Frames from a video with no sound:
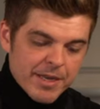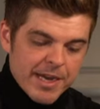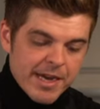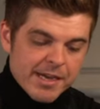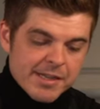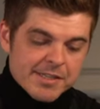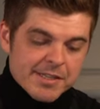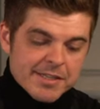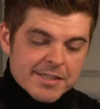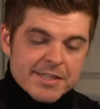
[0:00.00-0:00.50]

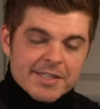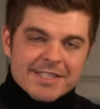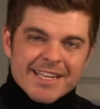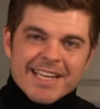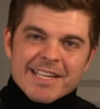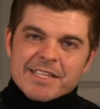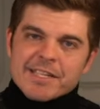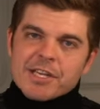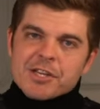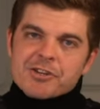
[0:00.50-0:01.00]
guys, it's a
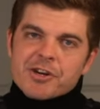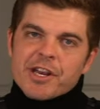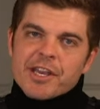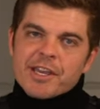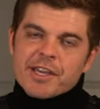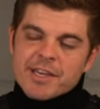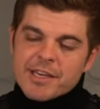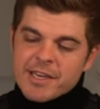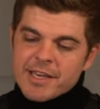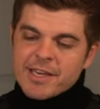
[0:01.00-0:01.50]
dainty
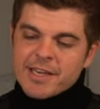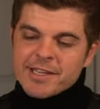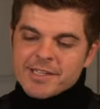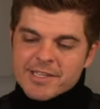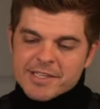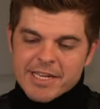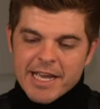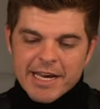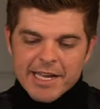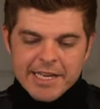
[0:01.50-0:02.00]
drink, it's
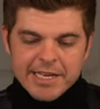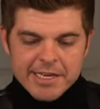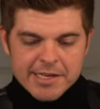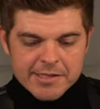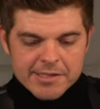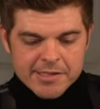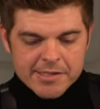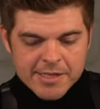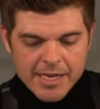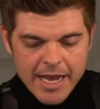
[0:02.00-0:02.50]

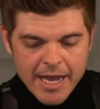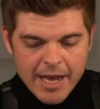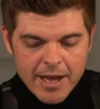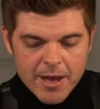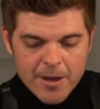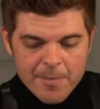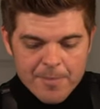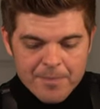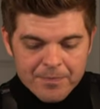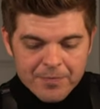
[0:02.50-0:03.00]
delicate,
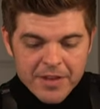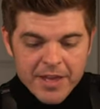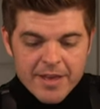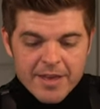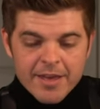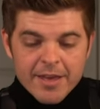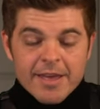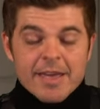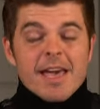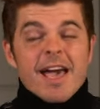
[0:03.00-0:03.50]
um,
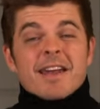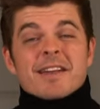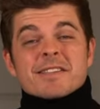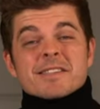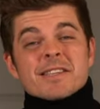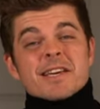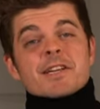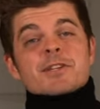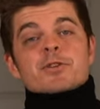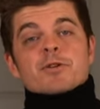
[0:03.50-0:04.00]
and it's
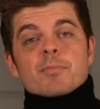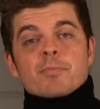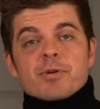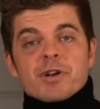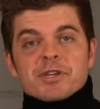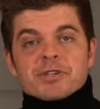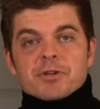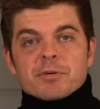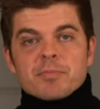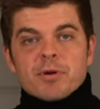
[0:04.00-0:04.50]
there to
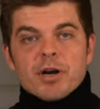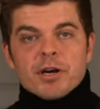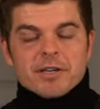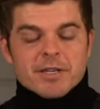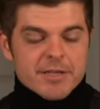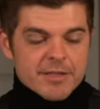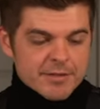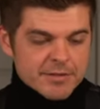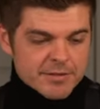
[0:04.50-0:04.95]
impress your partner,